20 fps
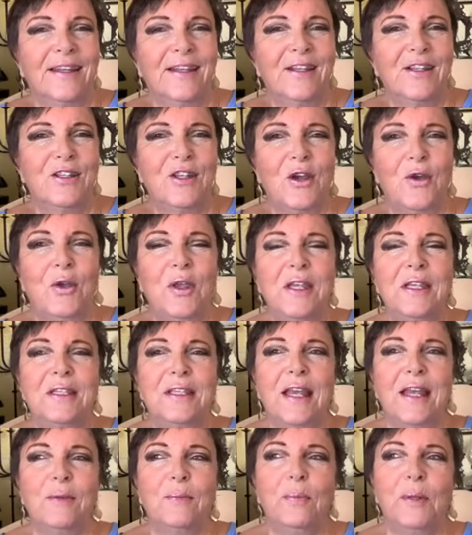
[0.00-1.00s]
So he
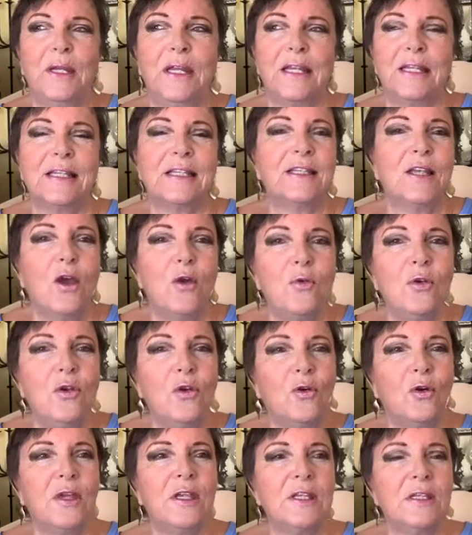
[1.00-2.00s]
said, but it's so
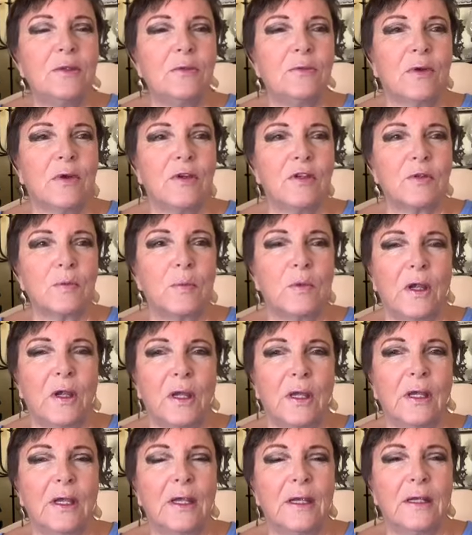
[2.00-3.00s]
noisy,
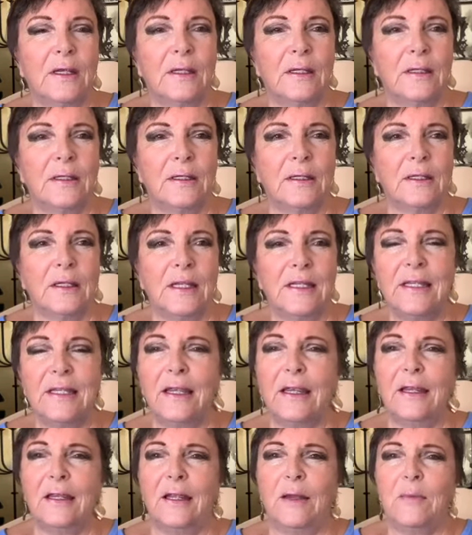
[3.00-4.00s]
Rosemary. Is
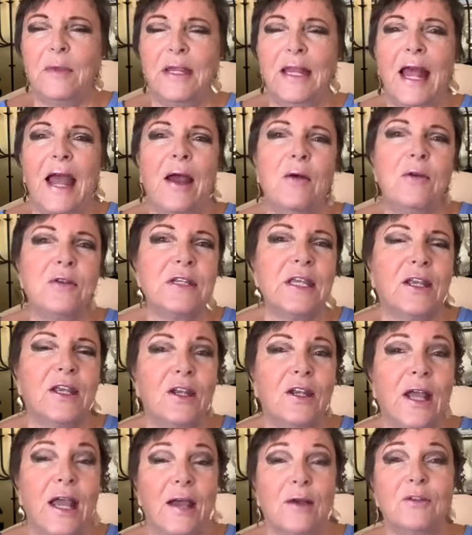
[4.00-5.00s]
it, I mean, how is it,
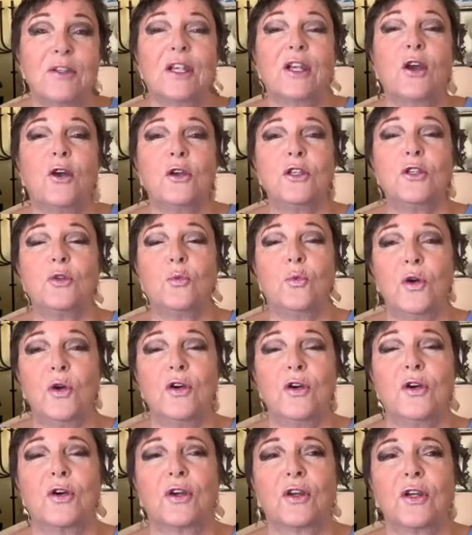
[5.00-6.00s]
how is it going to
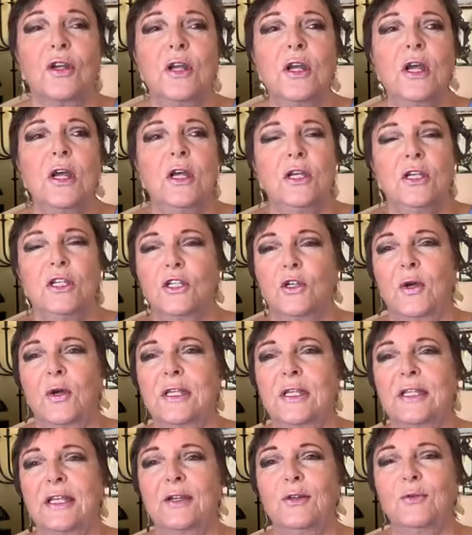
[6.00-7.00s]
work? So I
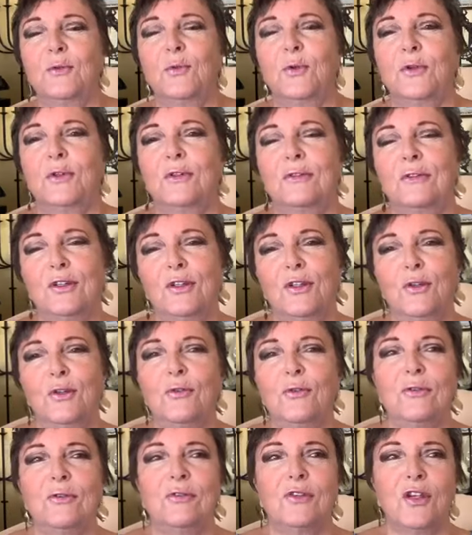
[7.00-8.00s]
said, well,
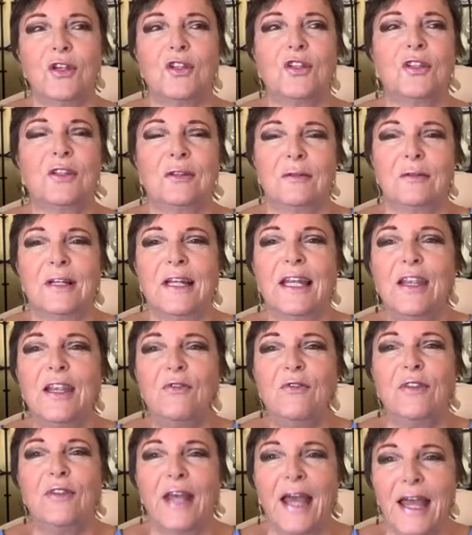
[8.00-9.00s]
you just
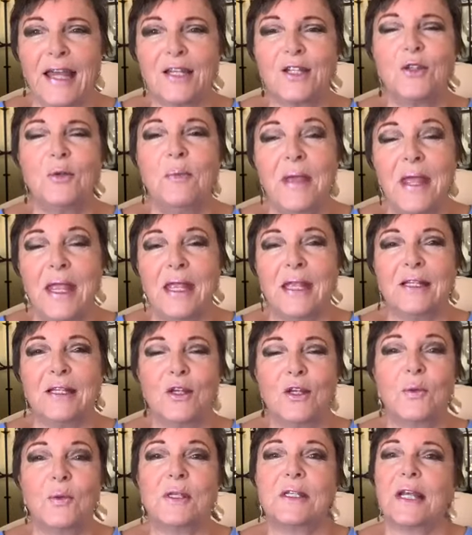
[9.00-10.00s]
leave that to me.
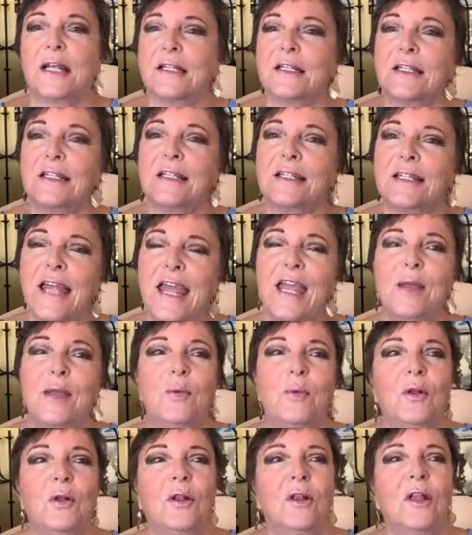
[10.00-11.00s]
So we sat at a
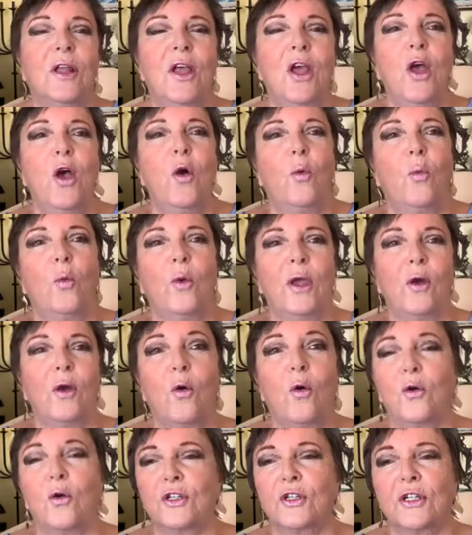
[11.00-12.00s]
table, we
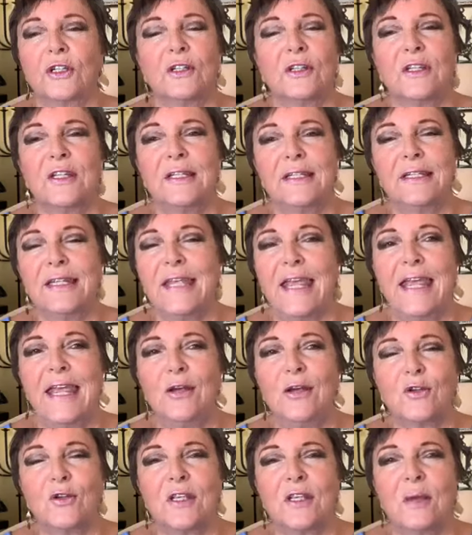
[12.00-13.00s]
ordered
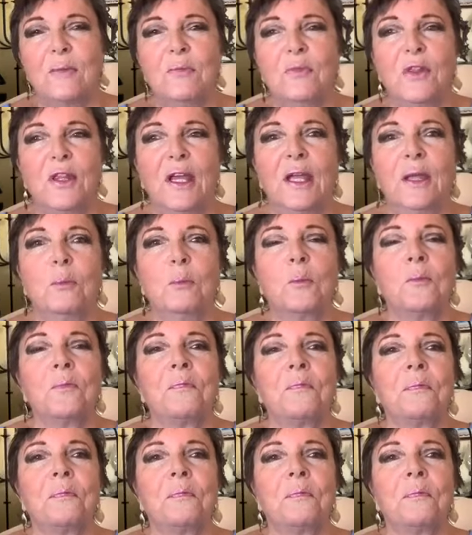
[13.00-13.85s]
tea or something.